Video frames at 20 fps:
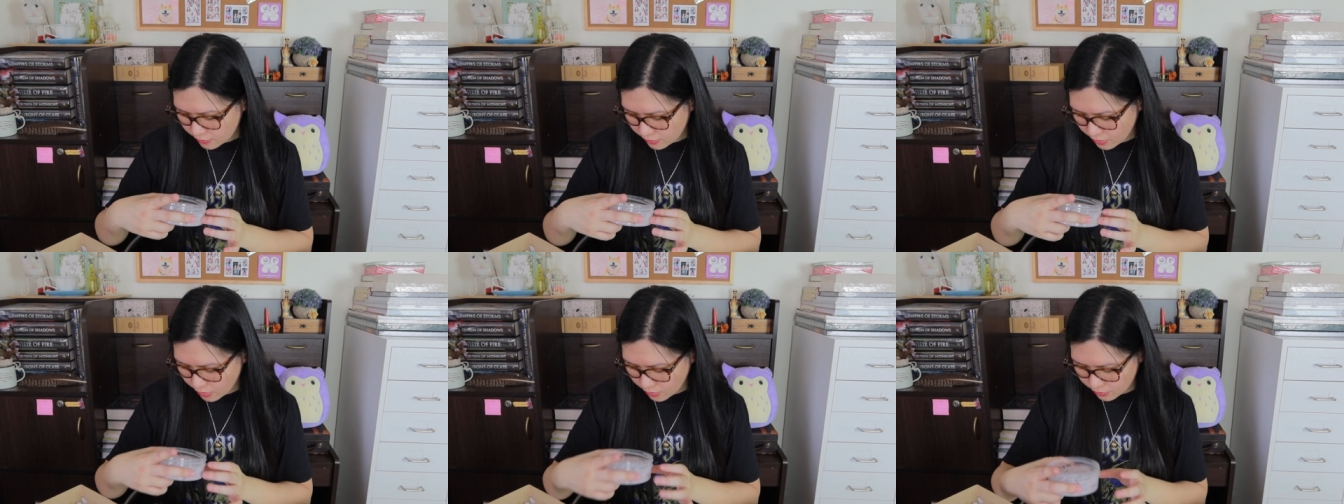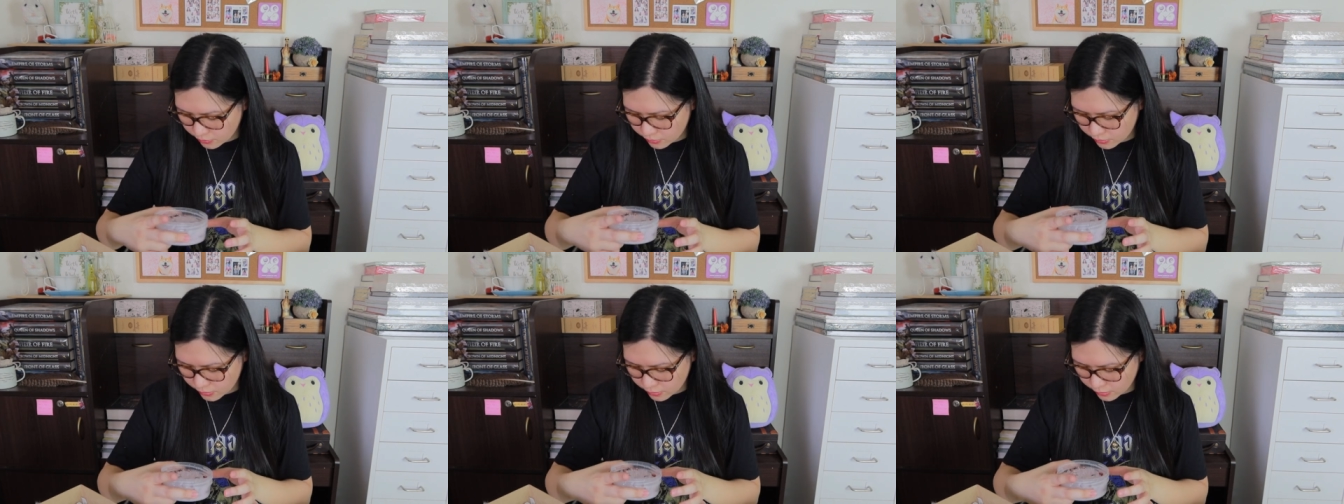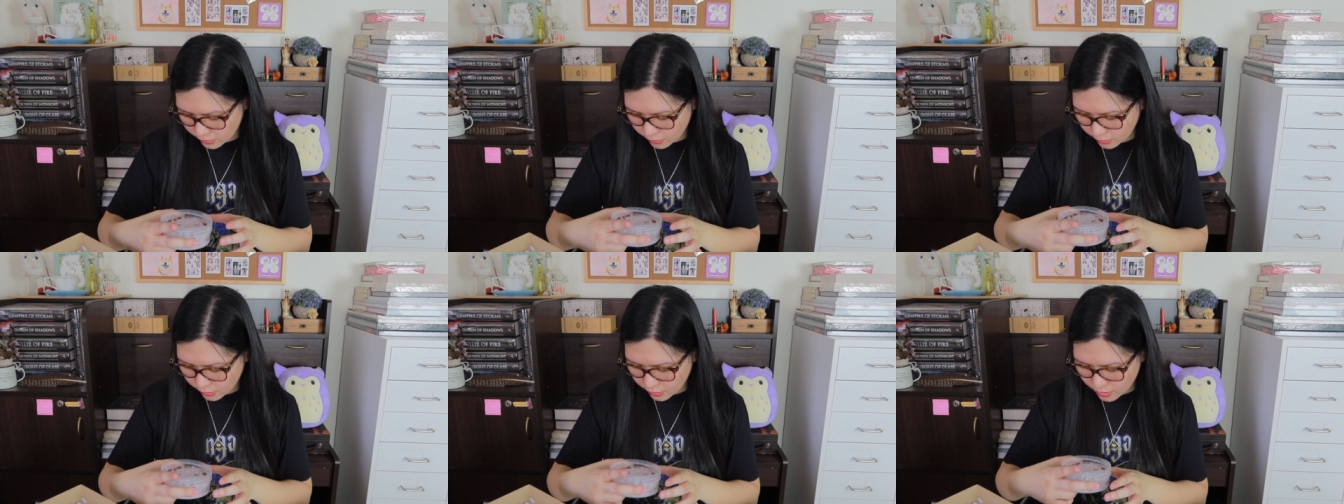
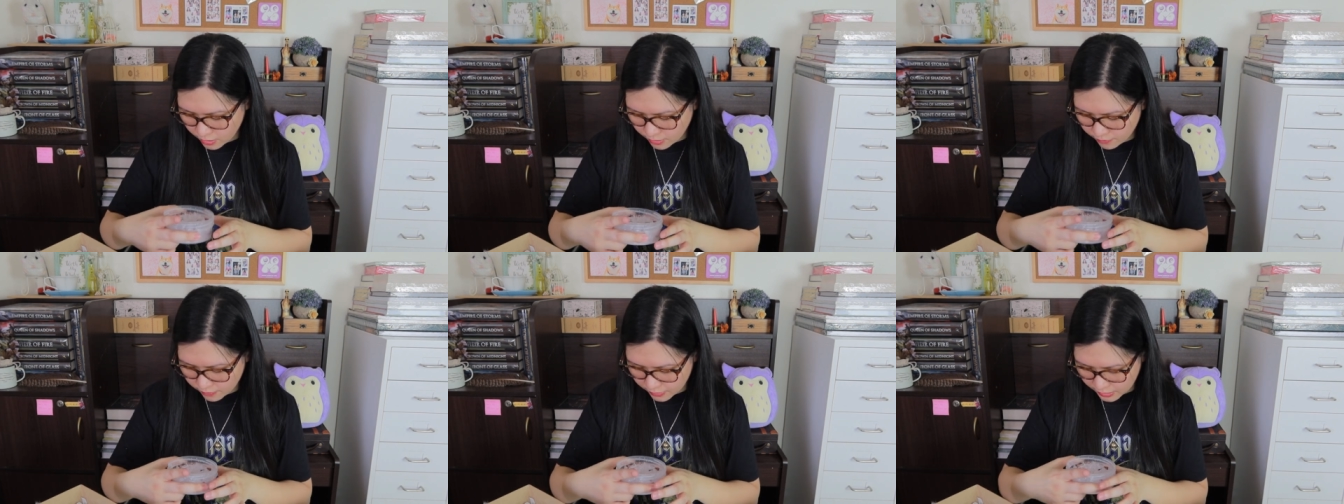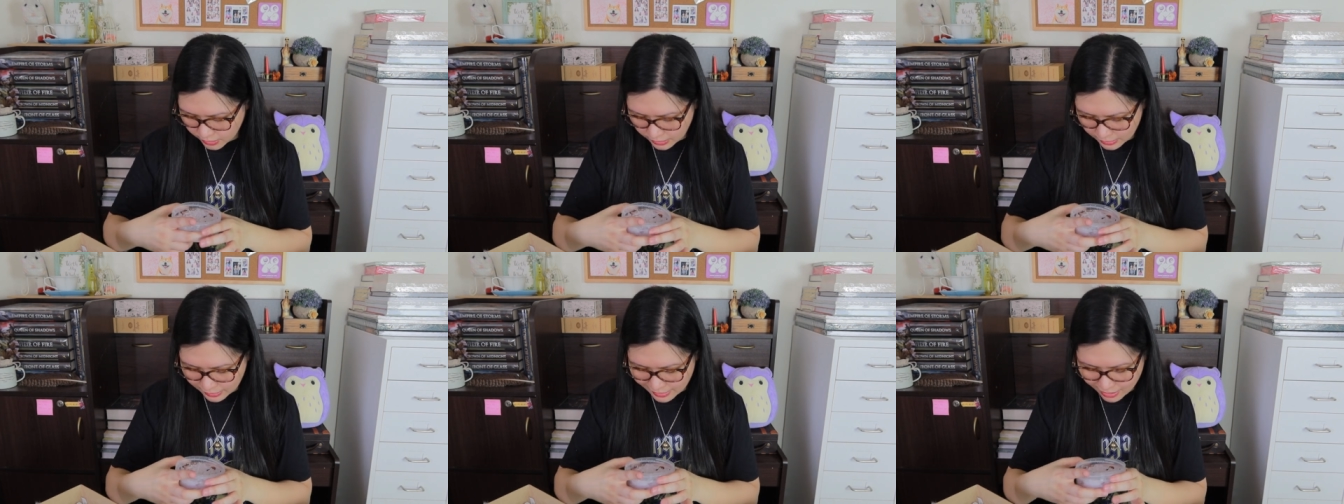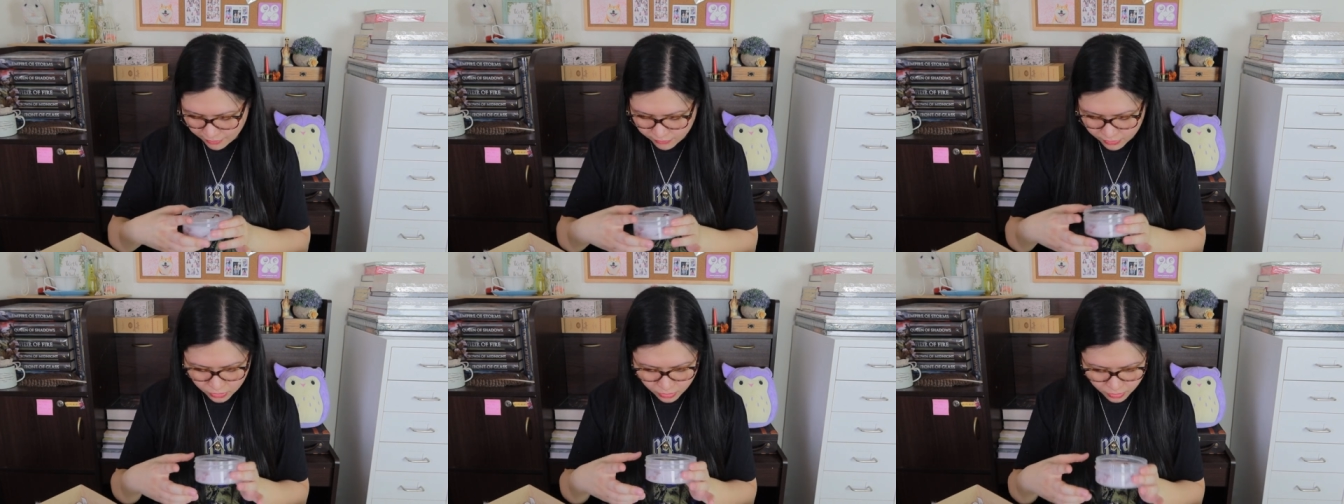those lovely
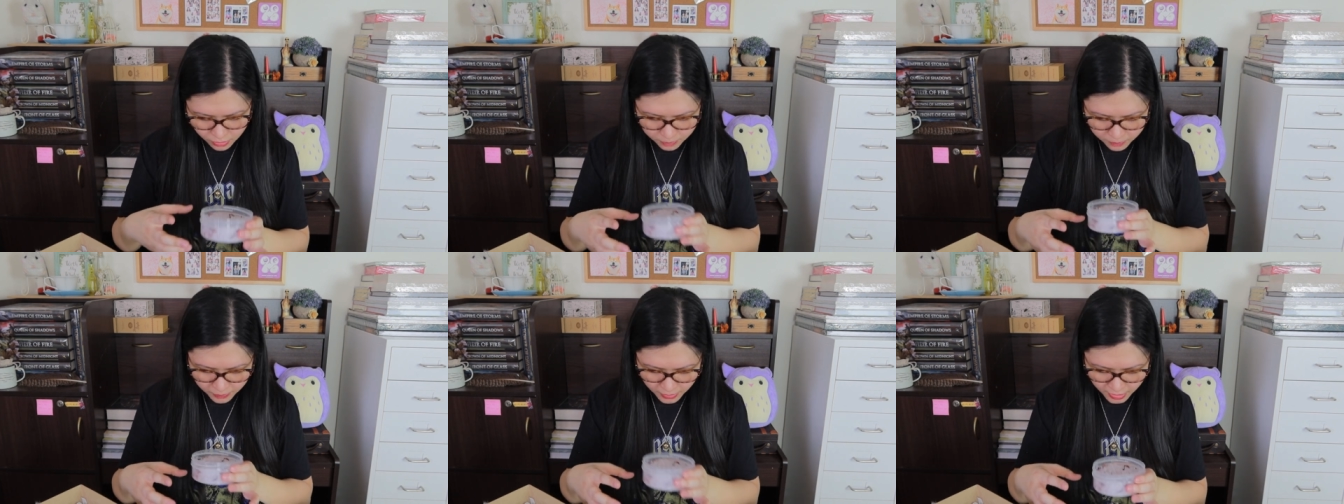lavender